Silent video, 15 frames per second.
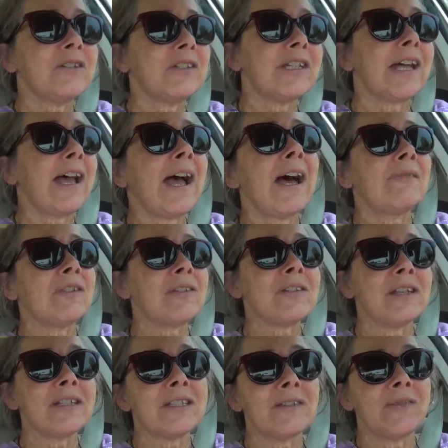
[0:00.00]
to have a
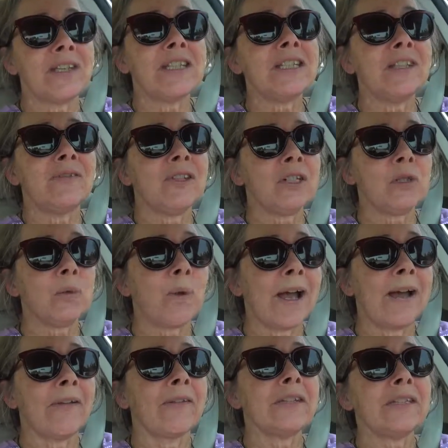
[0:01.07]
sense of
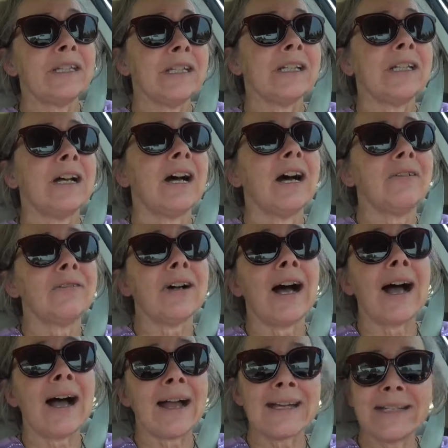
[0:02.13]
individuality, of
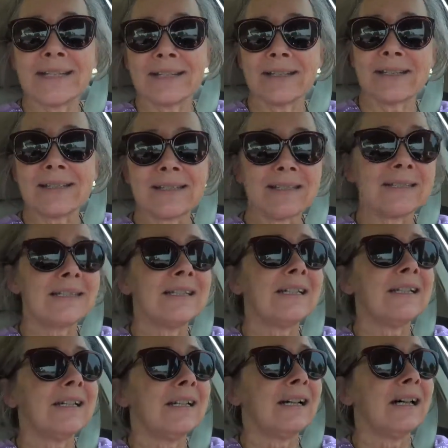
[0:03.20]
I-ness,
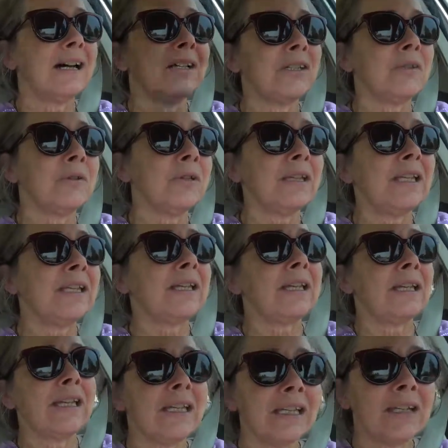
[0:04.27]
a unique
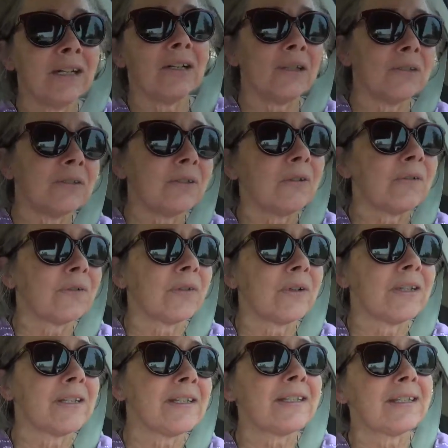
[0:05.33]
ego, for
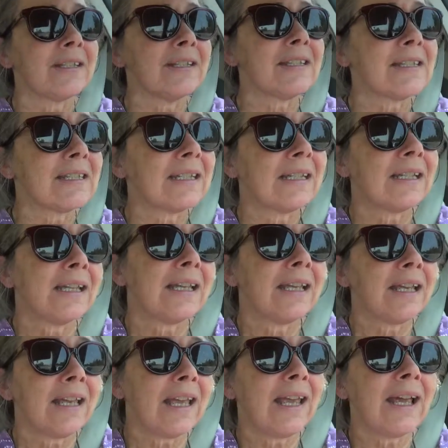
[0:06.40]
instance.
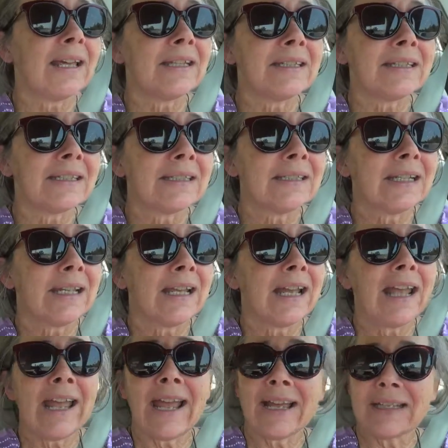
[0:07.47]
And
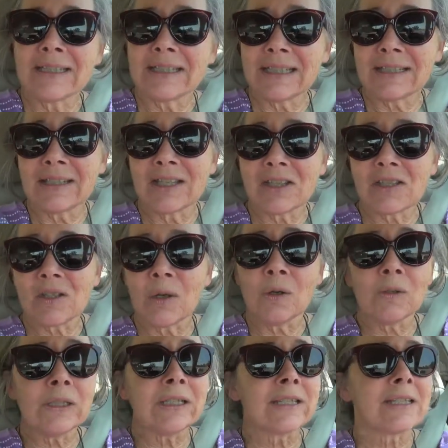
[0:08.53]
the
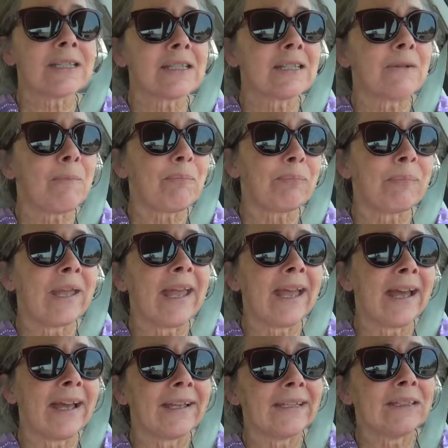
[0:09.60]
soulless
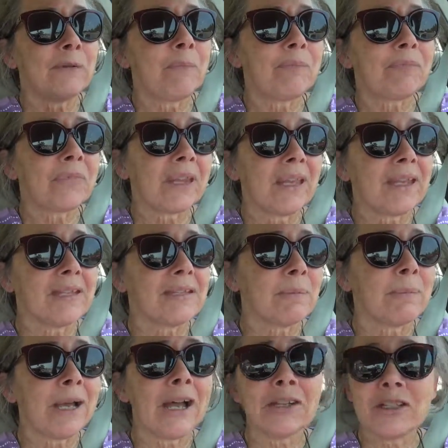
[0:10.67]
man is
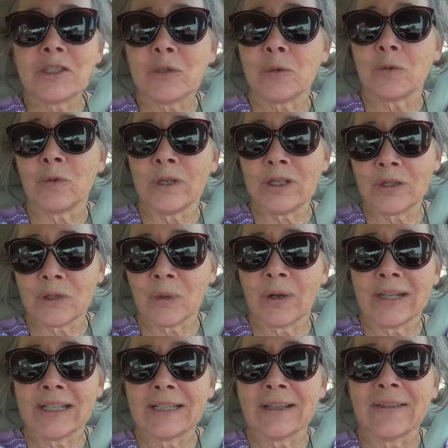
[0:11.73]
about to
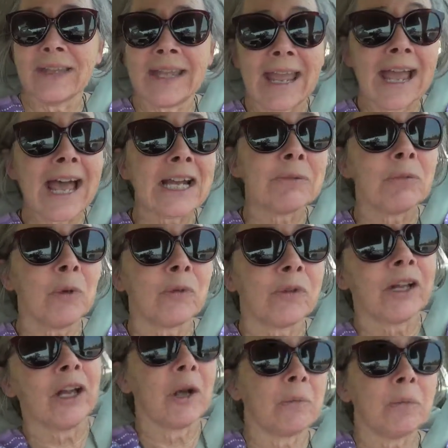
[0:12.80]
rejoin the animal
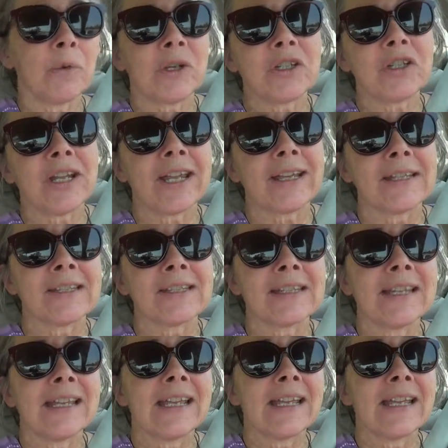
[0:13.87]
realm, which has